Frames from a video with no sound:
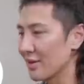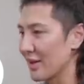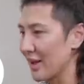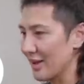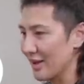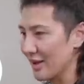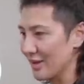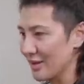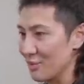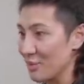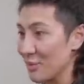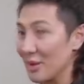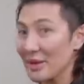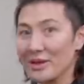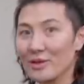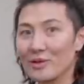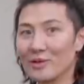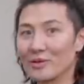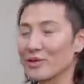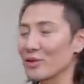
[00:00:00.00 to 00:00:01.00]
like in a
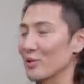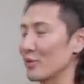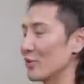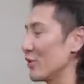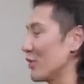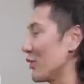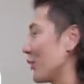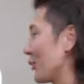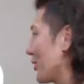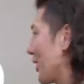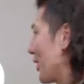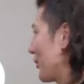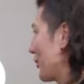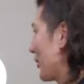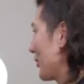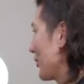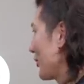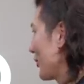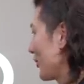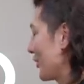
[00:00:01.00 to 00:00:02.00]
minute or two. Do you know what I'm talking
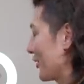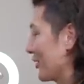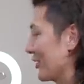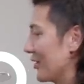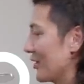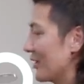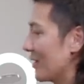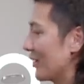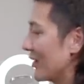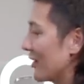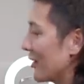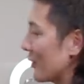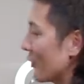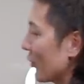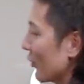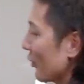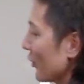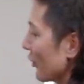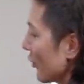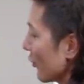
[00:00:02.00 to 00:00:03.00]
about, mm -hmm. Nora? Mm-hmm.
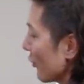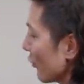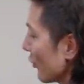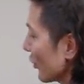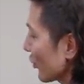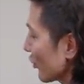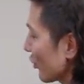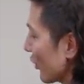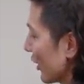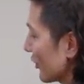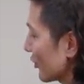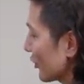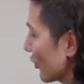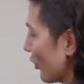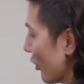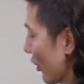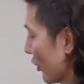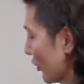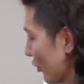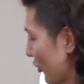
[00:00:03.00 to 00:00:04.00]
Absolutely. We try so
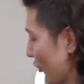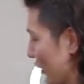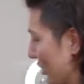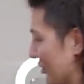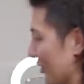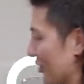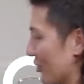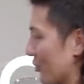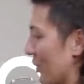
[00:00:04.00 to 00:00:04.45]
hard to create this